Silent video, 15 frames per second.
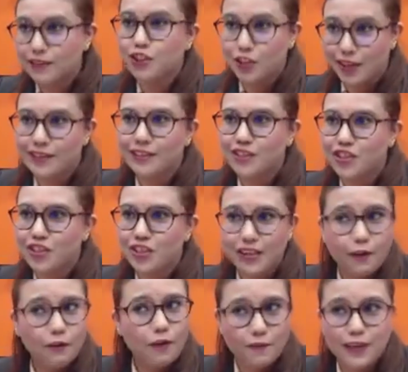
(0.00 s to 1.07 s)
challenge in
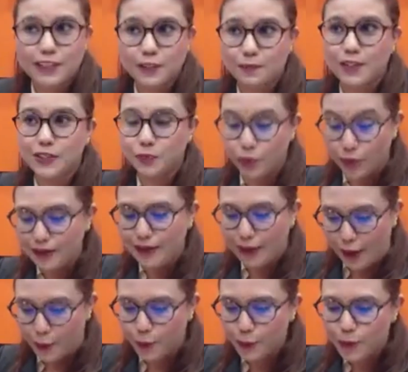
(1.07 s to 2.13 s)
our fast-paced world
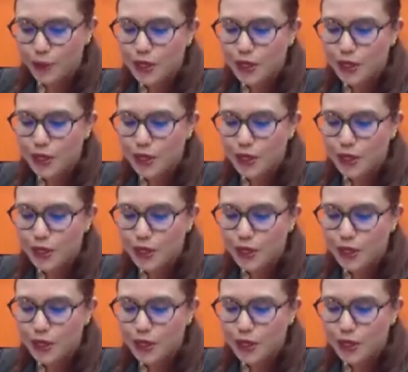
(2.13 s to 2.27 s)
now,